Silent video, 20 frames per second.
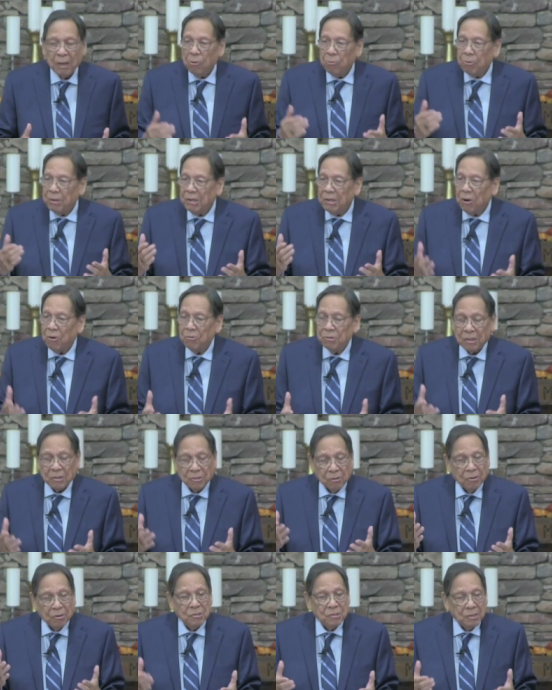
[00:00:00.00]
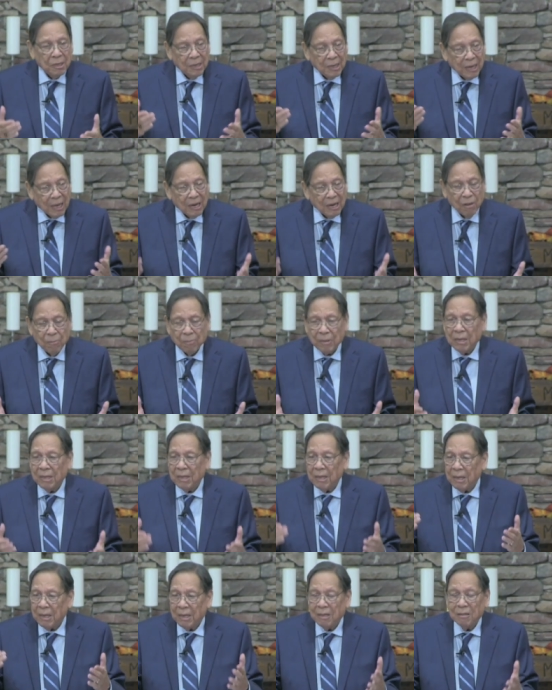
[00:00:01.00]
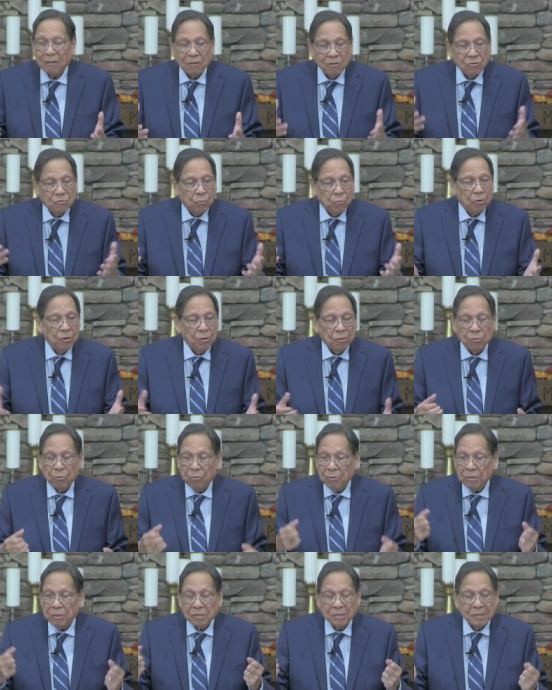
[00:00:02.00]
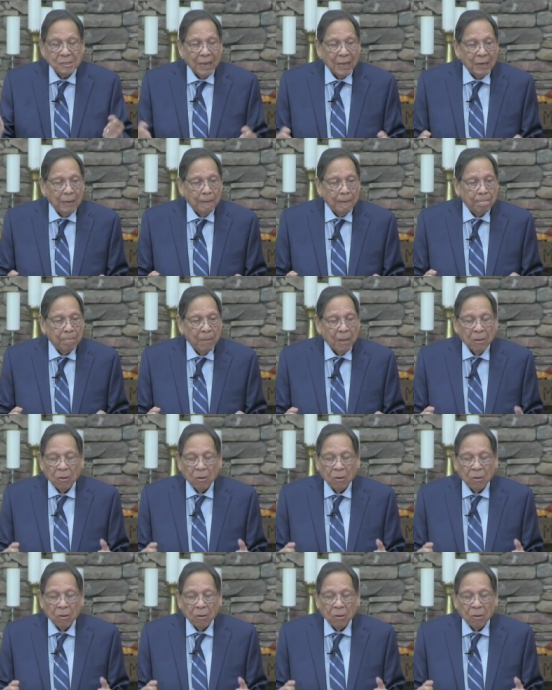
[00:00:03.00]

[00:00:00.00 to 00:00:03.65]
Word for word: we know that there is an enemy in this world who is Satan,